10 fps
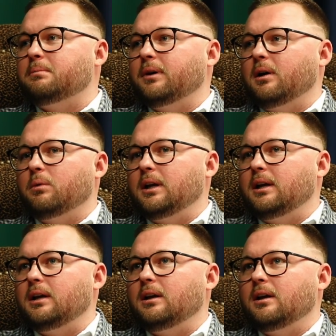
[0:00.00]
but
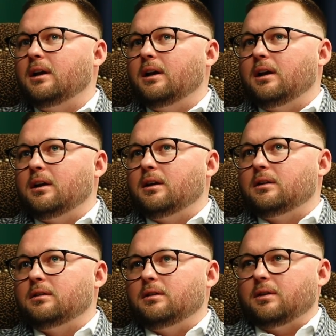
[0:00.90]

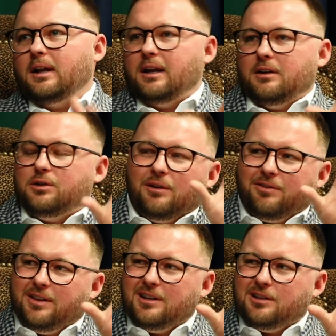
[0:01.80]
dude, if
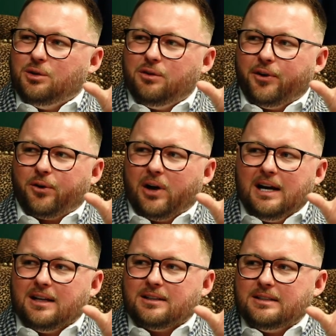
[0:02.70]
the two of the
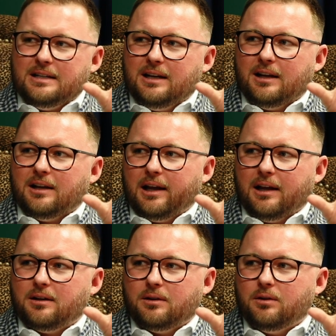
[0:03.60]
greatest need it,
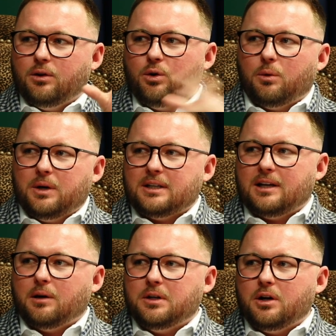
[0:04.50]
like, who are we to say
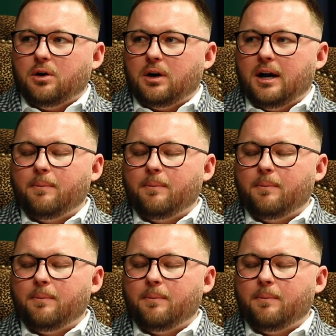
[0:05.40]
that we don't, right?